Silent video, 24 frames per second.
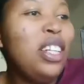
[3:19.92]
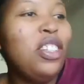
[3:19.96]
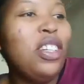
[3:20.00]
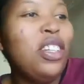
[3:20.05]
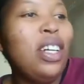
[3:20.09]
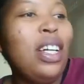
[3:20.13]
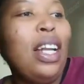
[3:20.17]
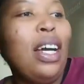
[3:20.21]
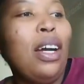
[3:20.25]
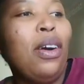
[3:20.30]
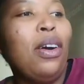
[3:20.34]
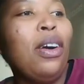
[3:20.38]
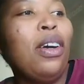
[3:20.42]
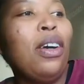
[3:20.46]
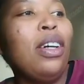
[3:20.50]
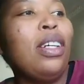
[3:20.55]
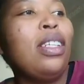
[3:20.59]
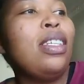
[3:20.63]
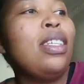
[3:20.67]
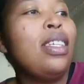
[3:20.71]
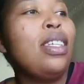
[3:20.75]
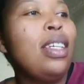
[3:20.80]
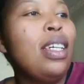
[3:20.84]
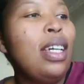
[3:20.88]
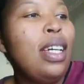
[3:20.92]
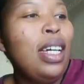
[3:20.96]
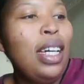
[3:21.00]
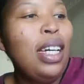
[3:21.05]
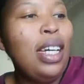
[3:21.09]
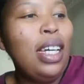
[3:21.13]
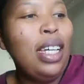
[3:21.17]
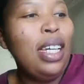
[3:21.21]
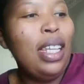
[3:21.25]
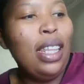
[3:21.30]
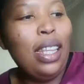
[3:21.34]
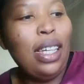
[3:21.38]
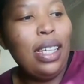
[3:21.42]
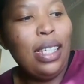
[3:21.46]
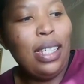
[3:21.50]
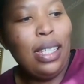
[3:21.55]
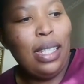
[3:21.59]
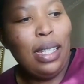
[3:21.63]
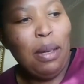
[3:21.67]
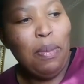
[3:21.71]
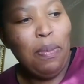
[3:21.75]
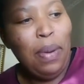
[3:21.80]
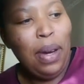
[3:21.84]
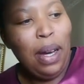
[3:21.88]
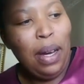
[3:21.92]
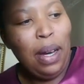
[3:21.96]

I got the zipper.